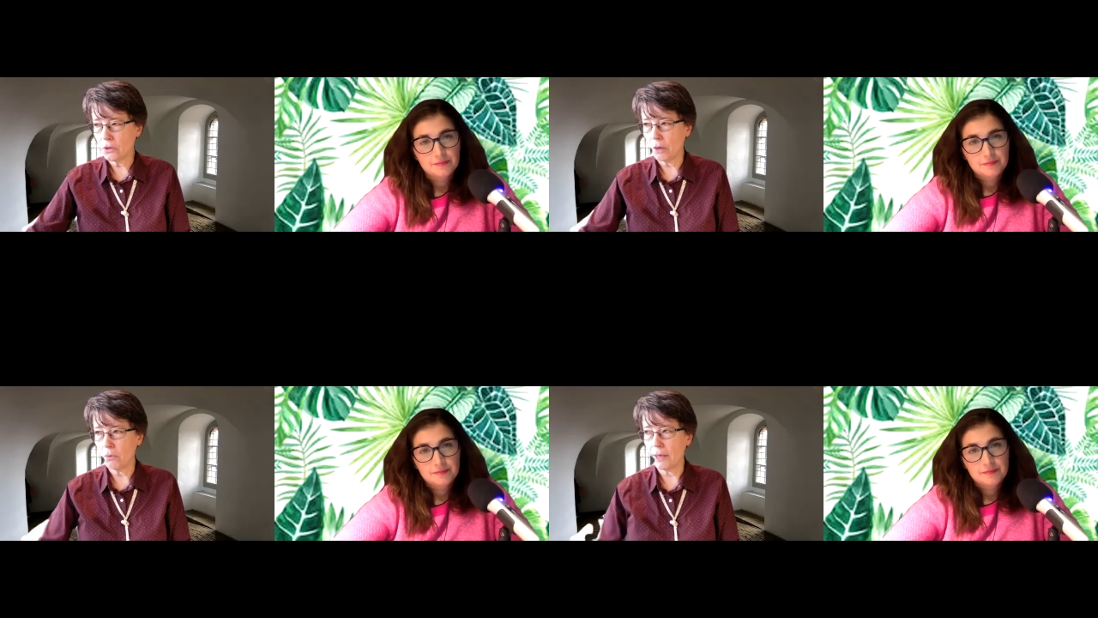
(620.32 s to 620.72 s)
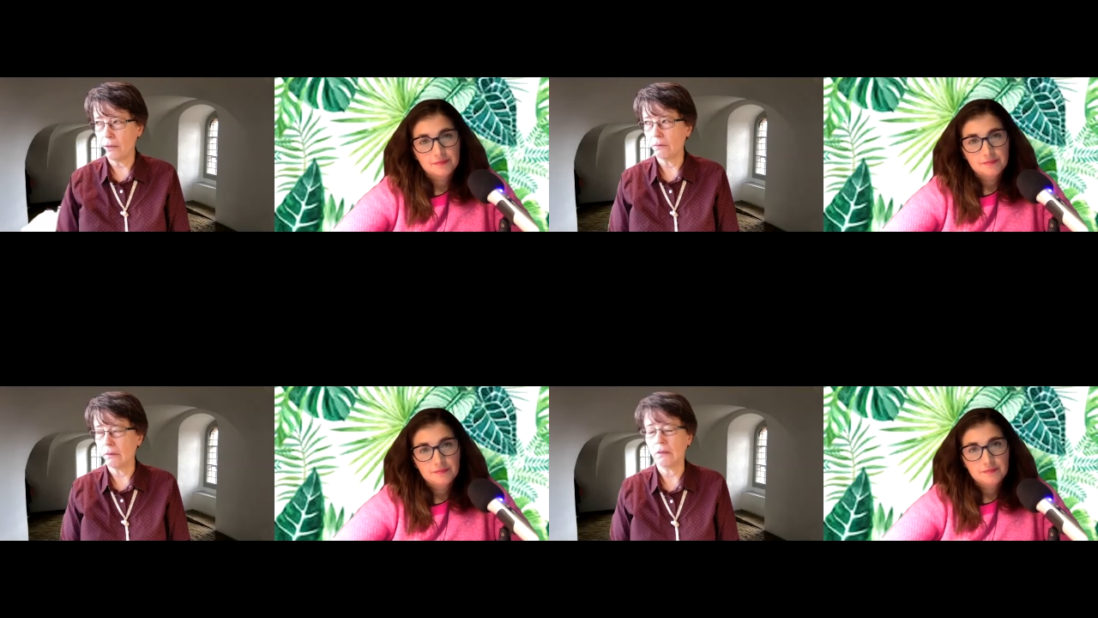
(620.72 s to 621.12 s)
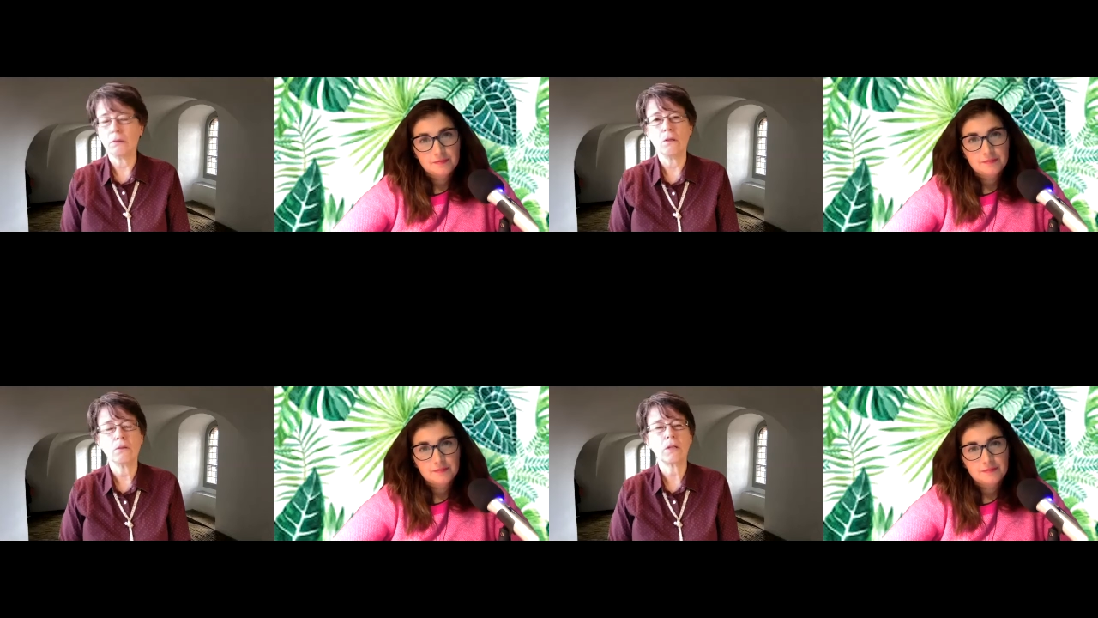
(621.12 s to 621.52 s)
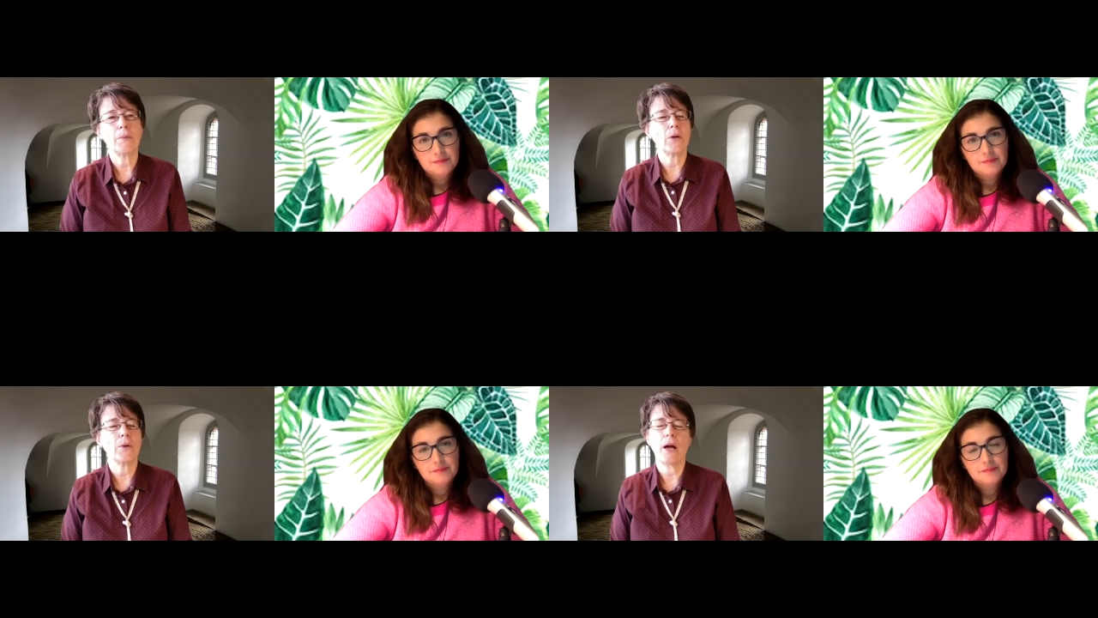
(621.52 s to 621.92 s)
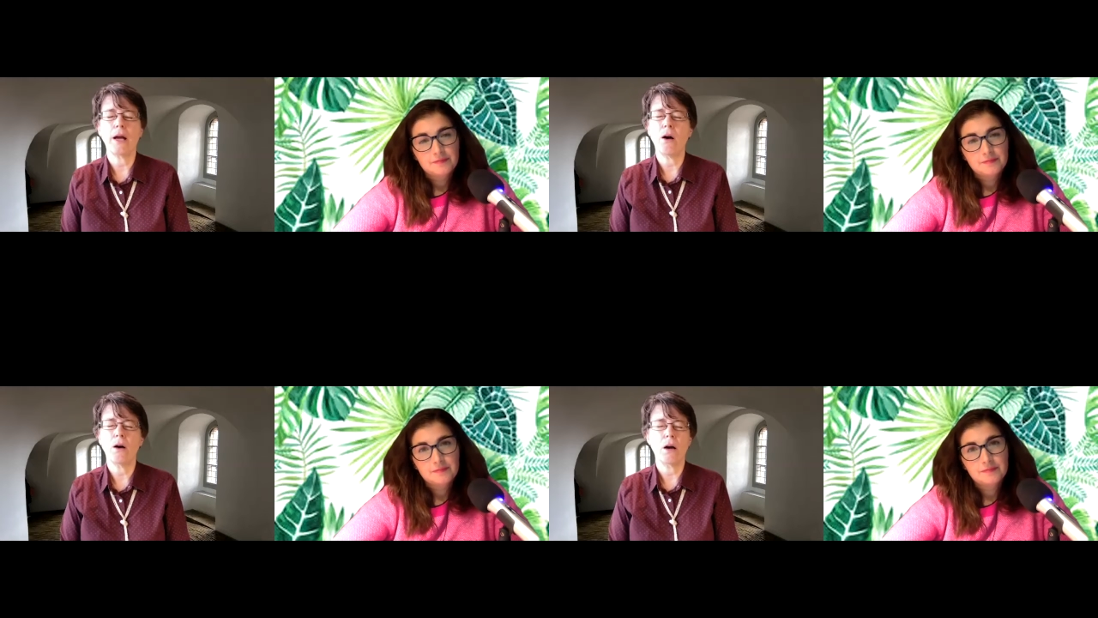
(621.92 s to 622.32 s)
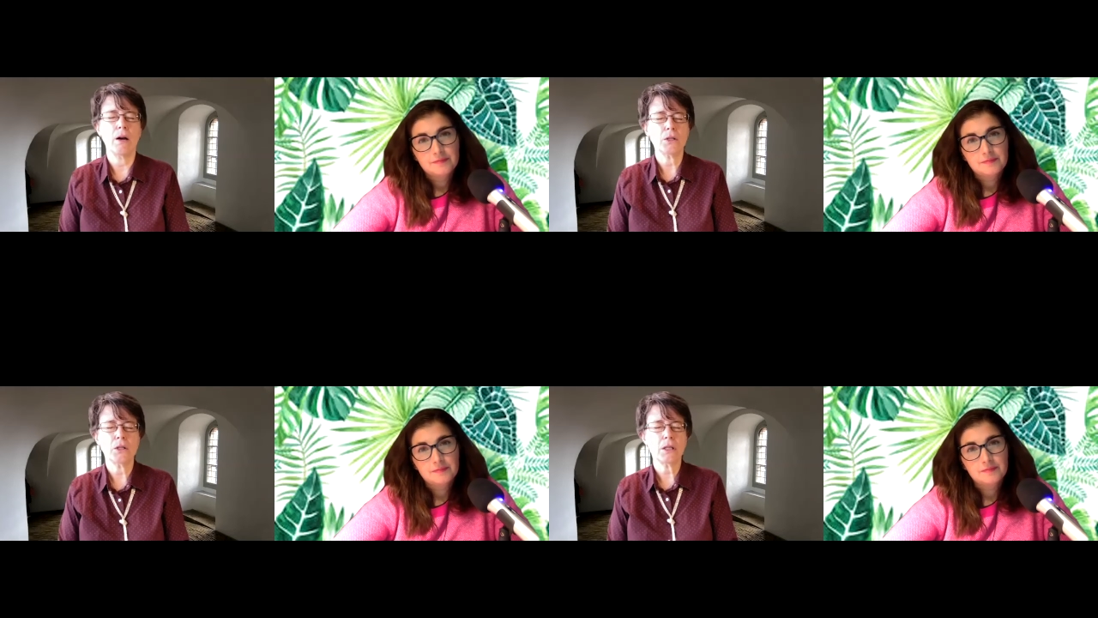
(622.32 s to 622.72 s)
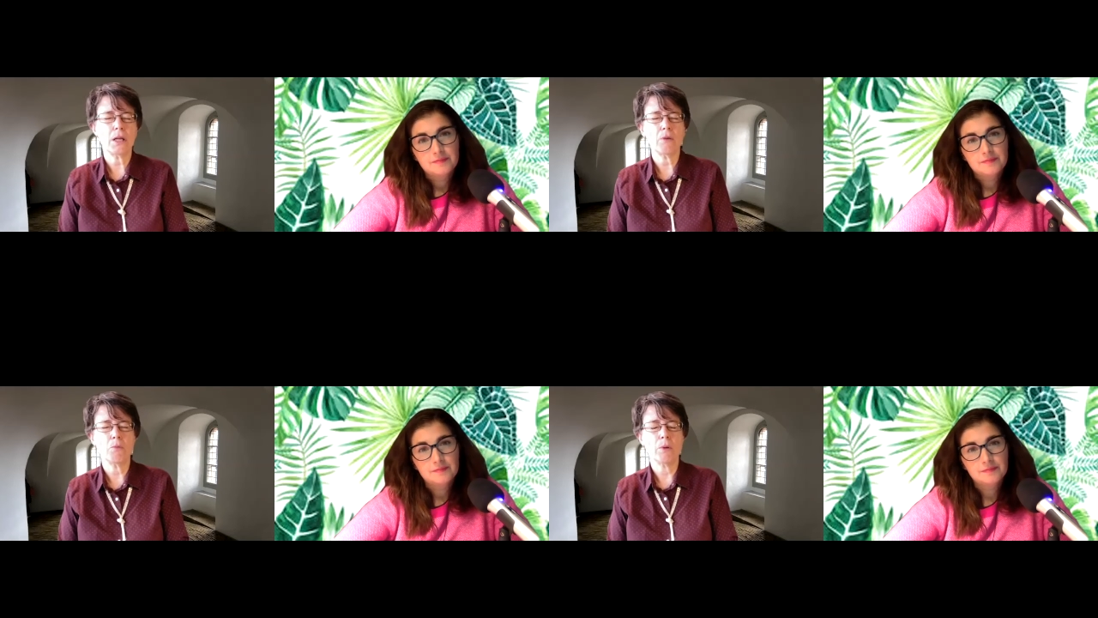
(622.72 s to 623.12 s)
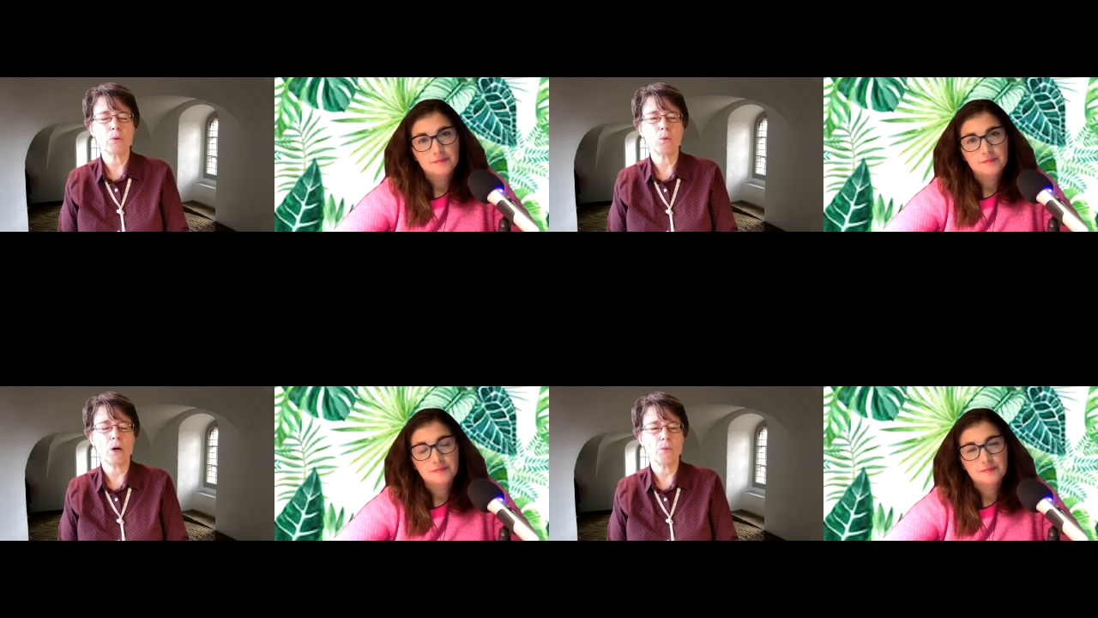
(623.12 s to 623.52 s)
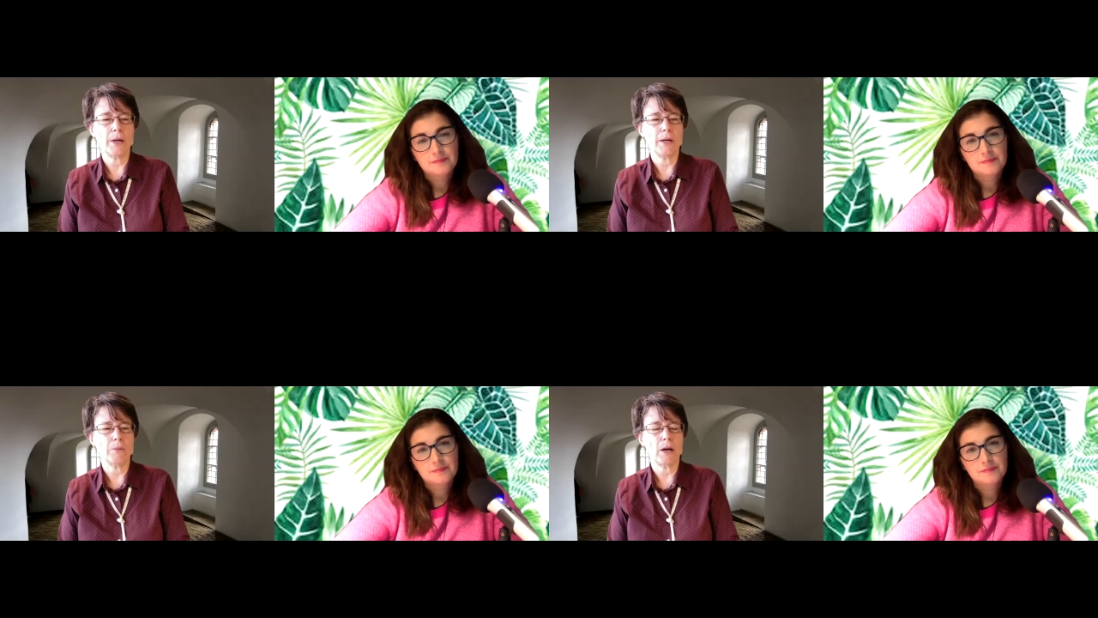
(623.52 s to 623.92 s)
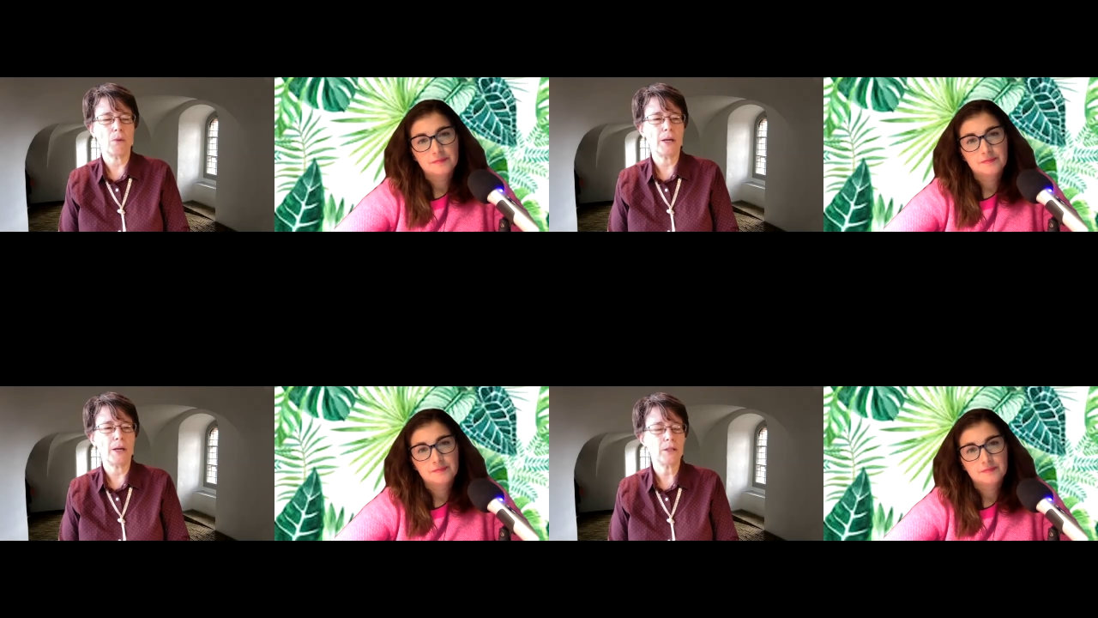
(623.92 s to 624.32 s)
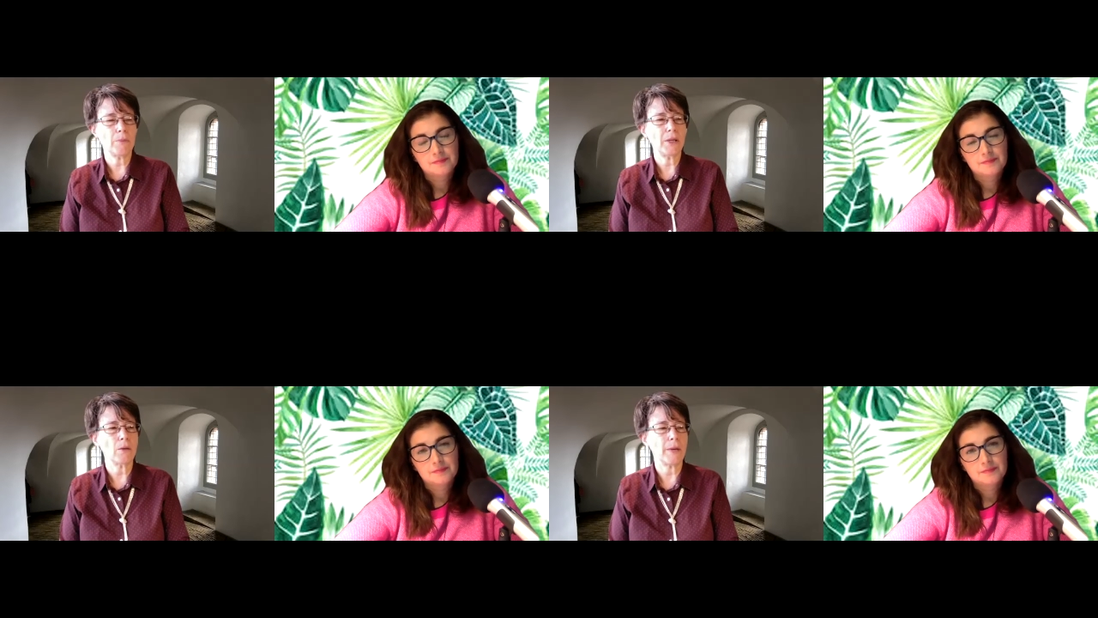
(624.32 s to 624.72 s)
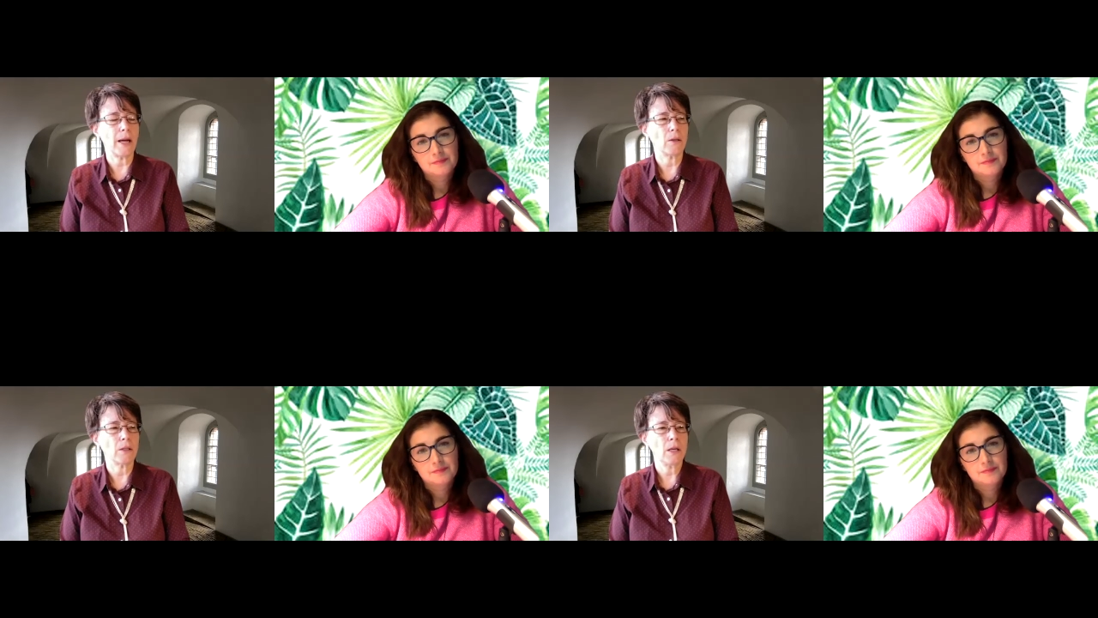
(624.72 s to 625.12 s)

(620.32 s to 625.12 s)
Speaker 1: I read a long time ago, and I honestly can't remember where I read it, but I read something about